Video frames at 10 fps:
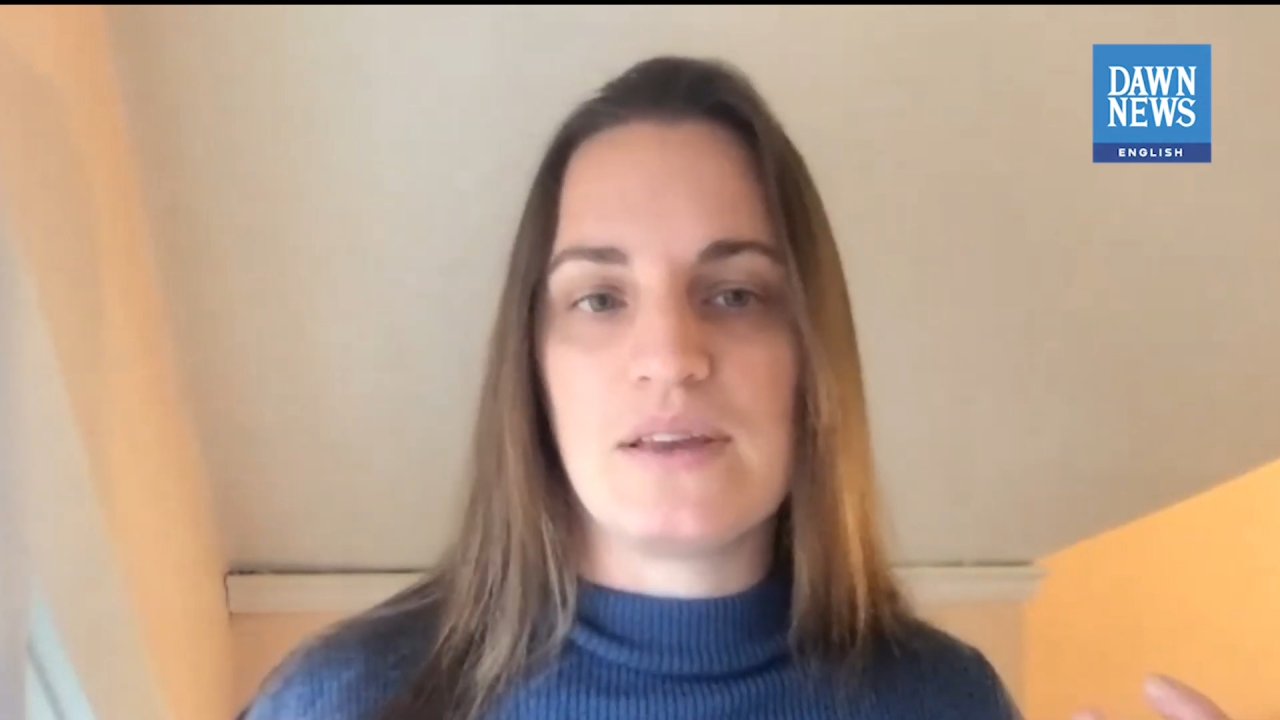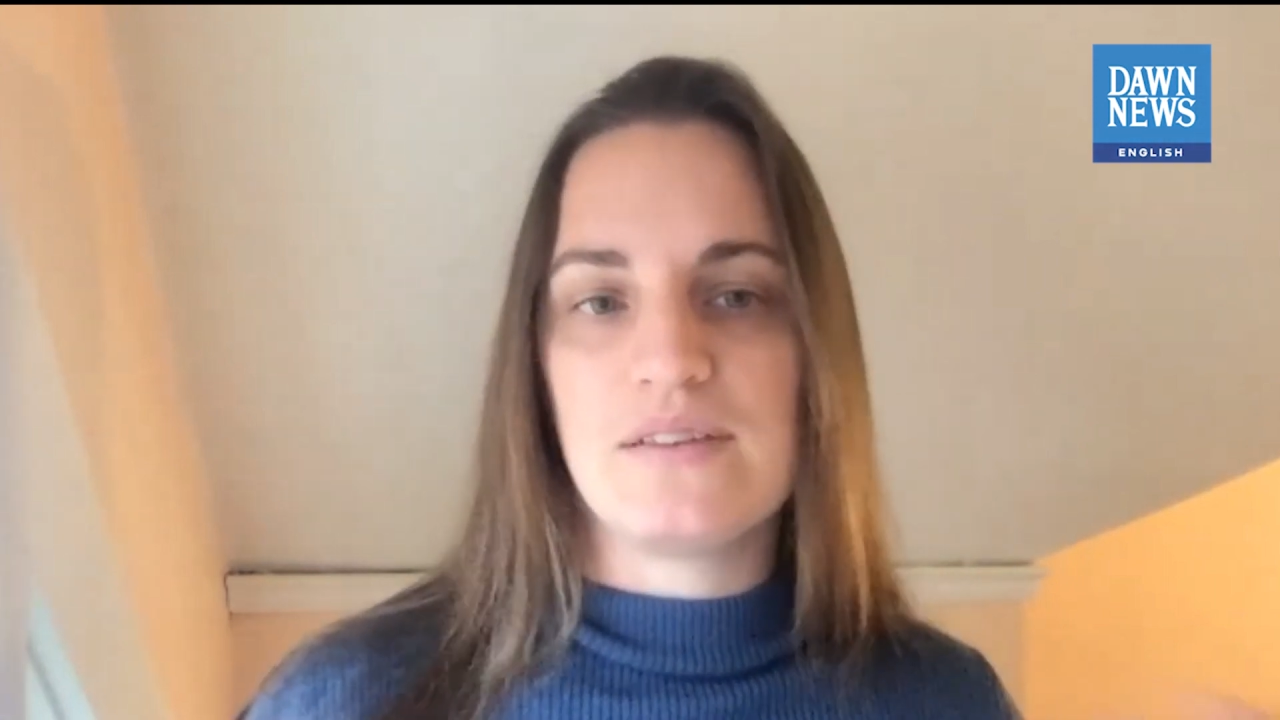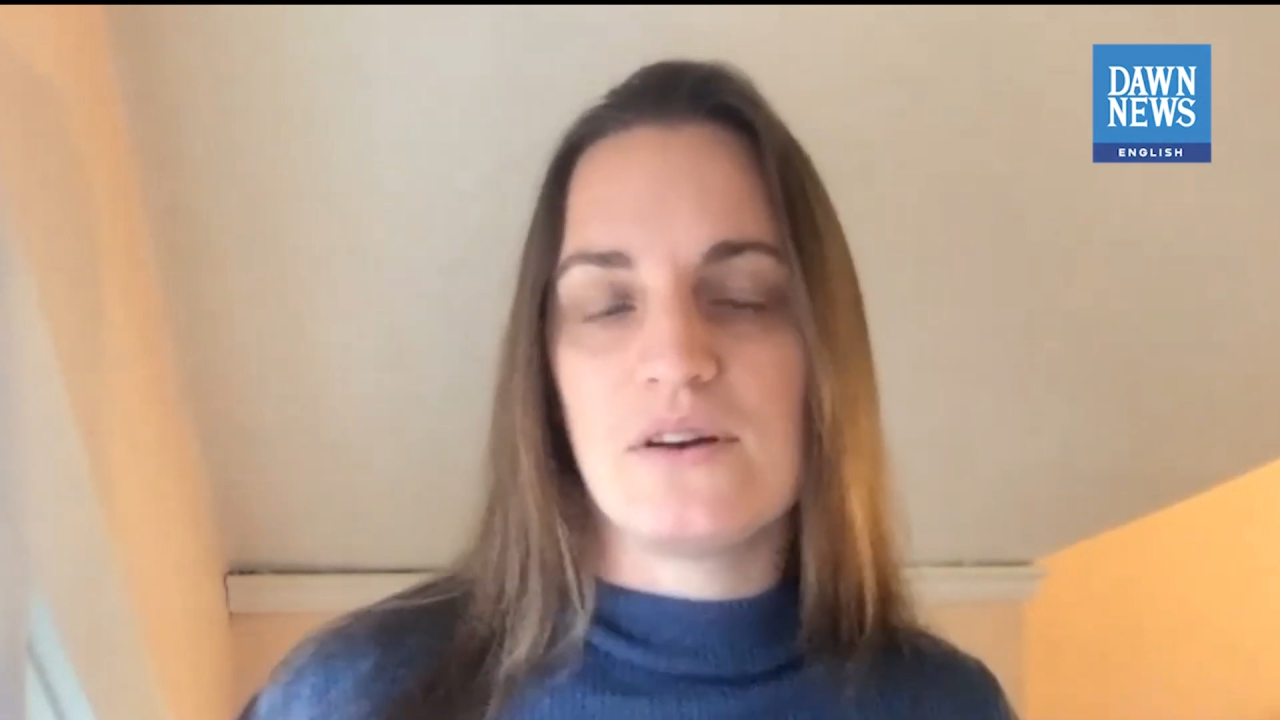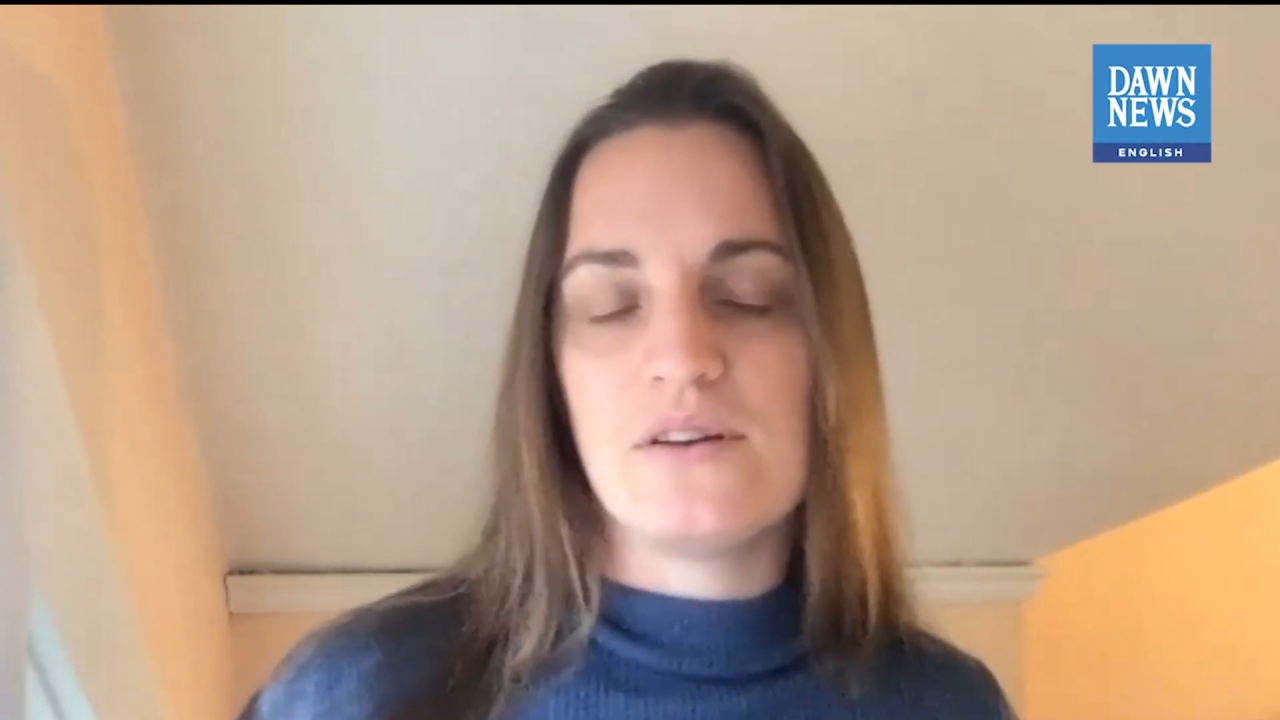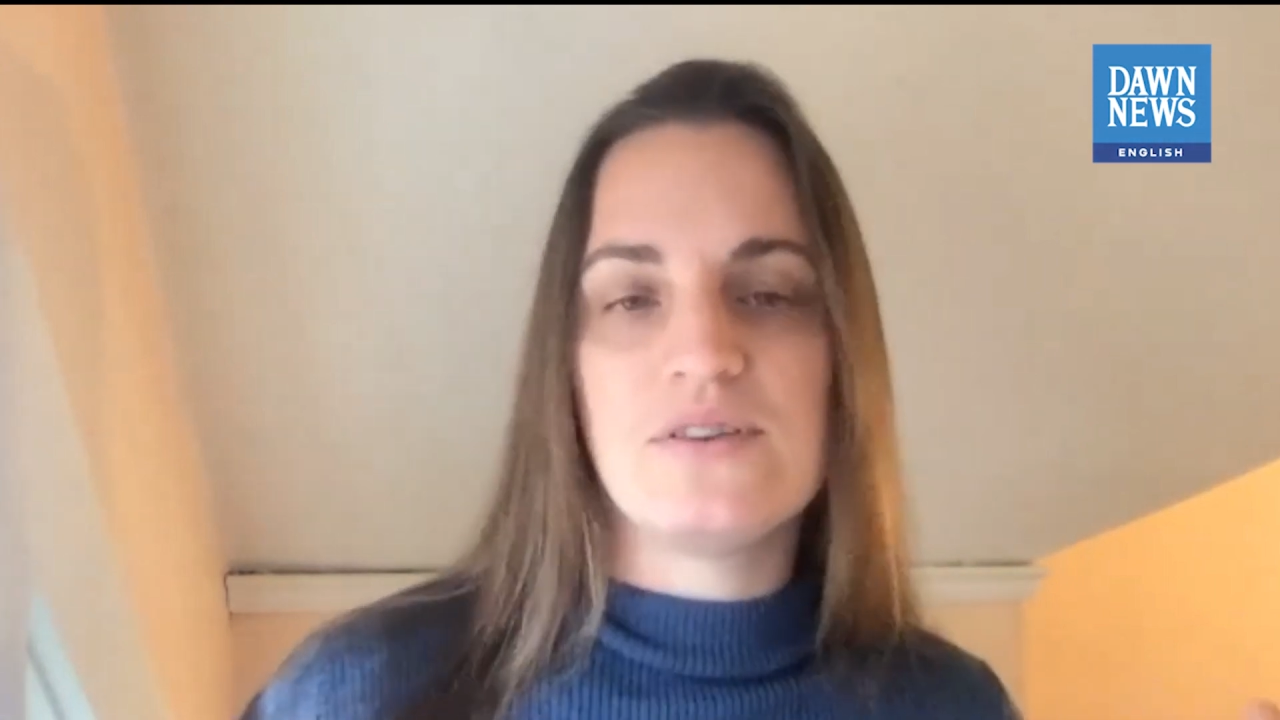
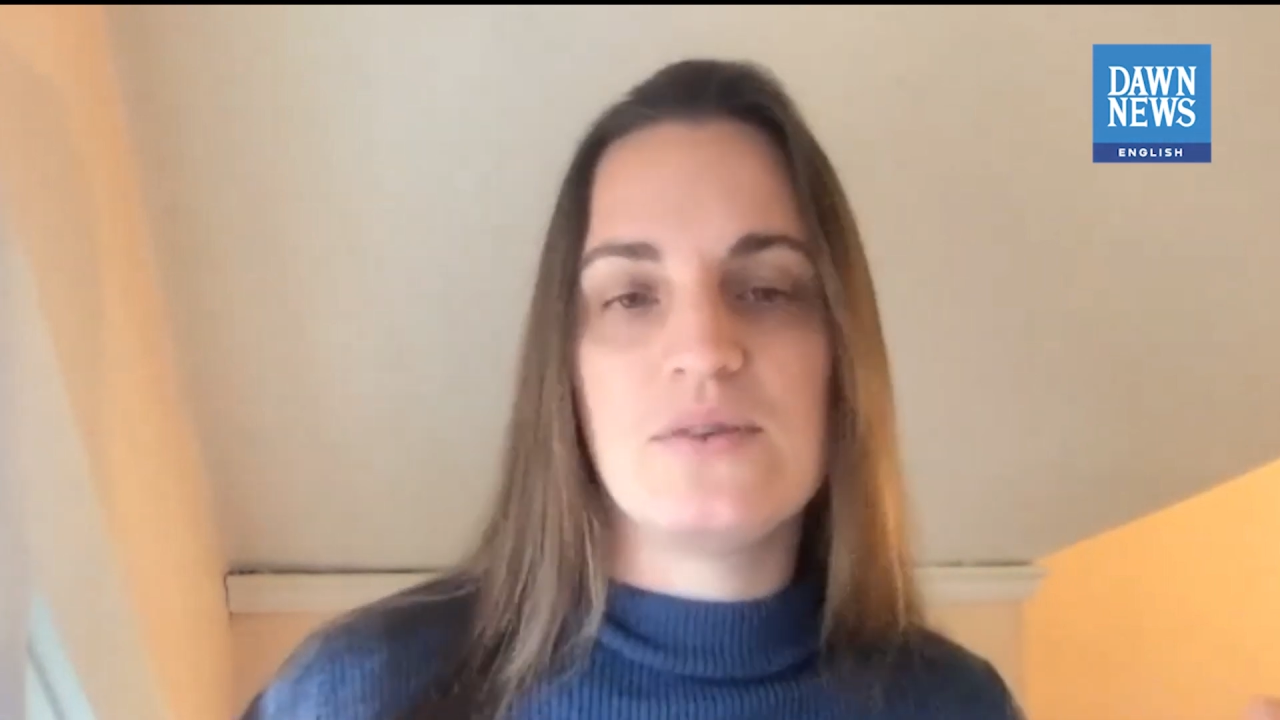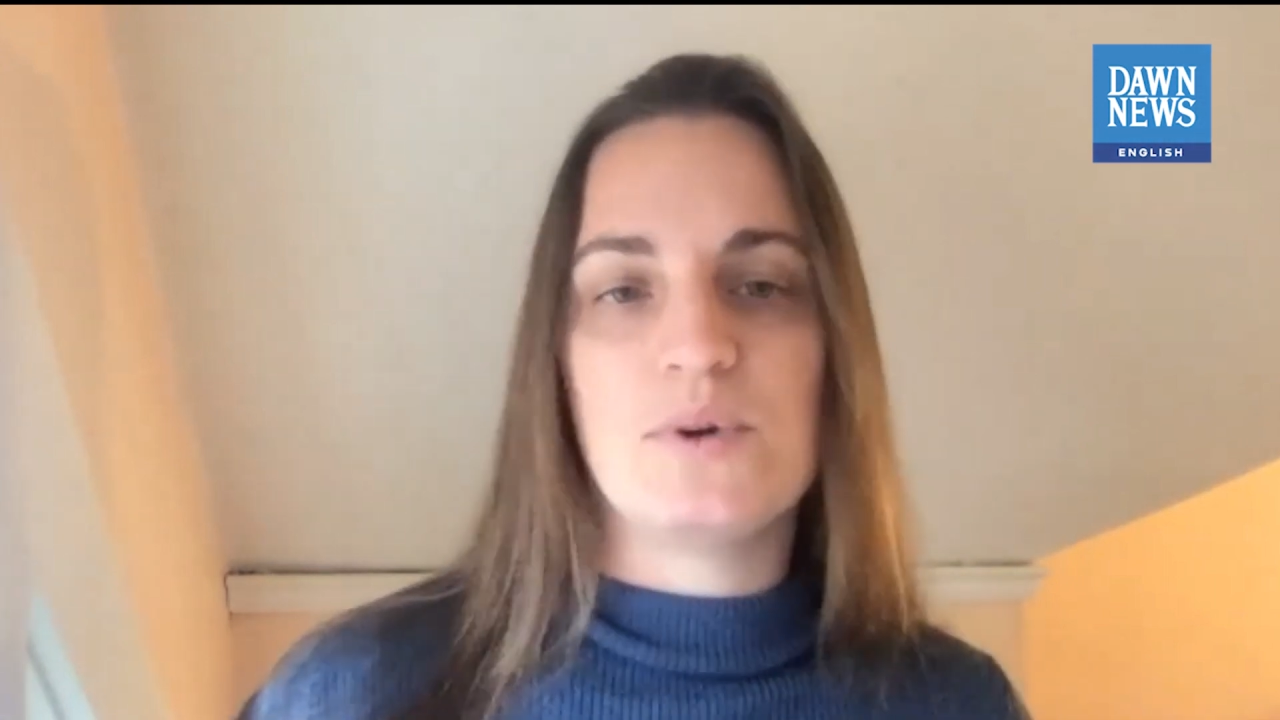starts in